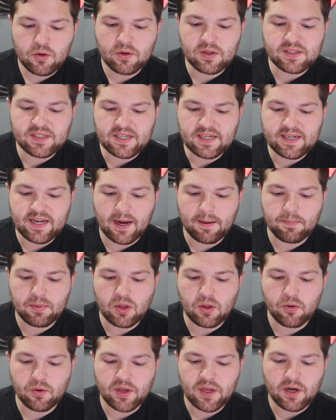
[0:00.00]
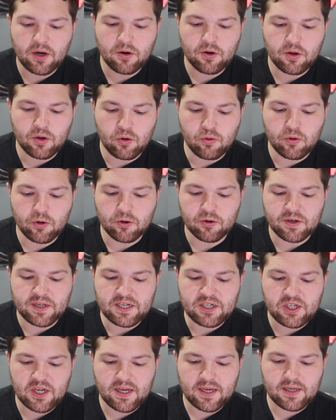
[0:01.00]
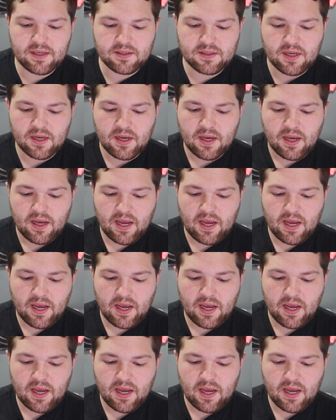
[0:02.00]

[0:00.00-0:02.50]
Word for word: You can see down below here who your D J is,